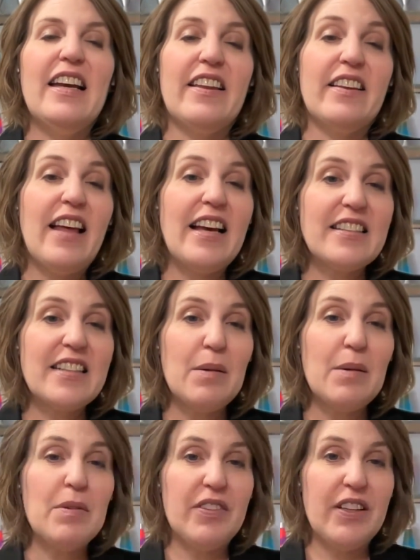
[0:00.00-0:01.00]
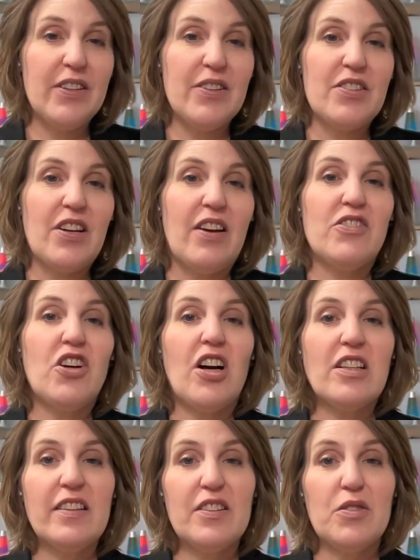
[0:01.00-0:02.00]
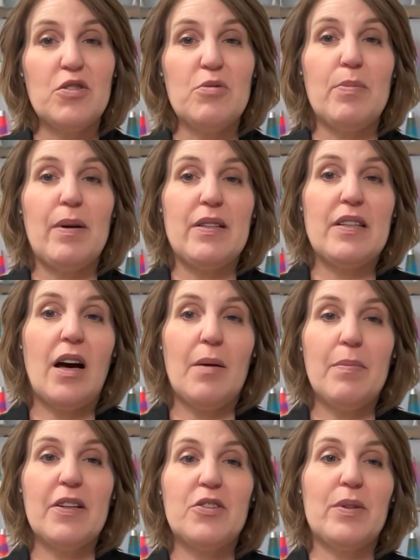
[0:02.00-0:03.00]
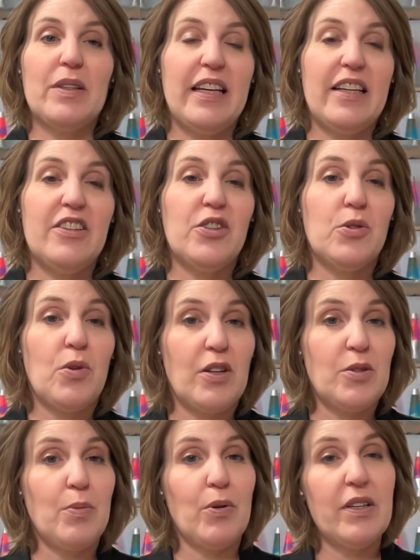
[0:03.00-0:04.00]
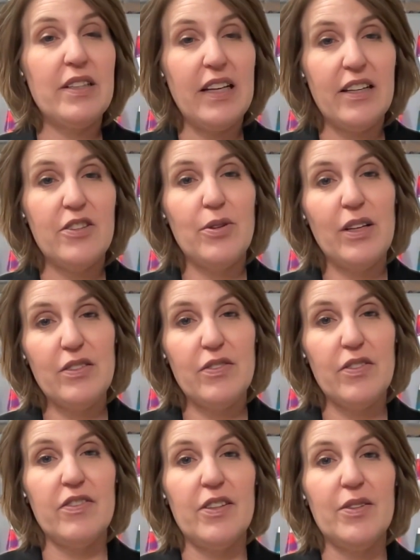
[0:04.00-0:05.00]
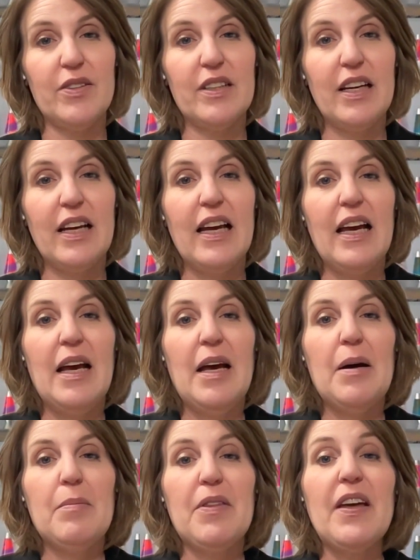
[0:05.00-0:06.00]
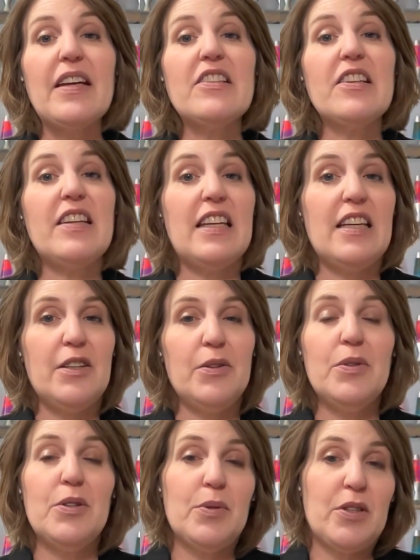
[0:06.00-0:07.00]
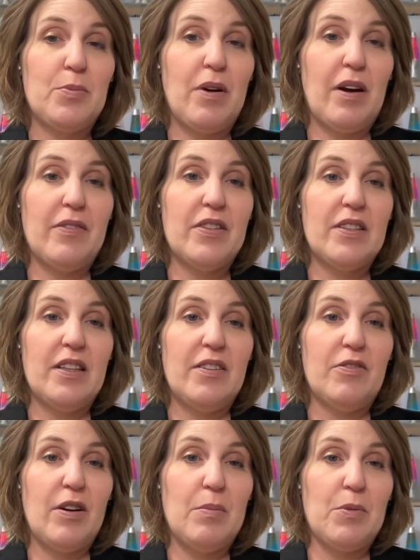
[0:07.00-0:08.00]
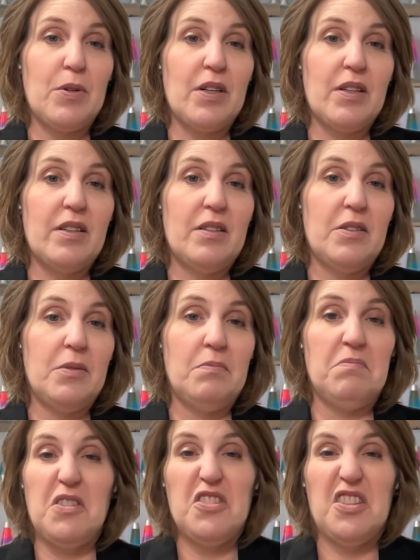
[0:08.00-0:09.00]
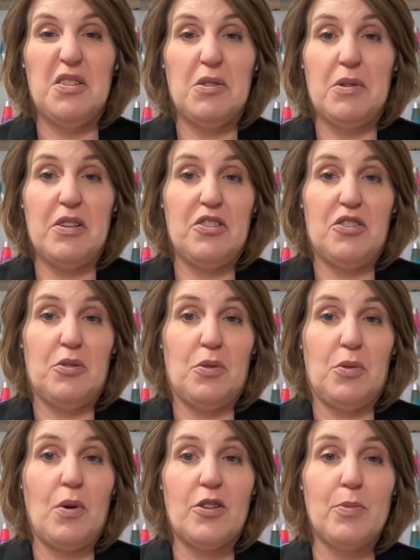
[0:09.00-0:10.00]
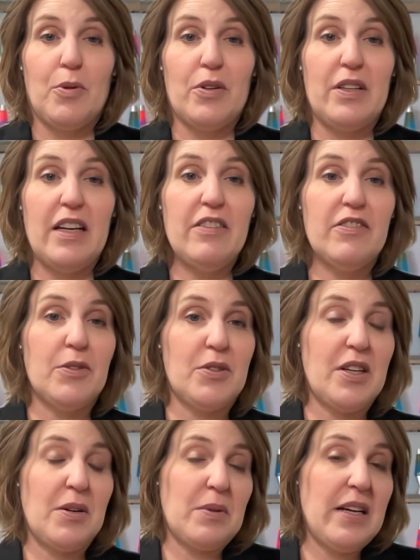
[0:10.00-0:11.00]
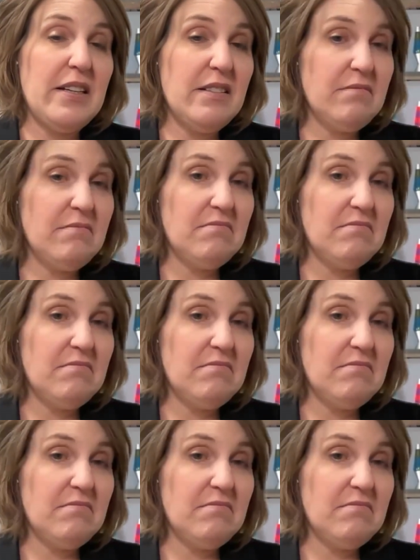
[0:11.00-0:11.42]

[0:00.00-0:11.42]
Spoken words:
And the last couple of years, I've talked to this group about topics related to cross-border data transfer flows. But thanks to the EU-US privacy framework, there's zero issues with cross-border data flows now, right?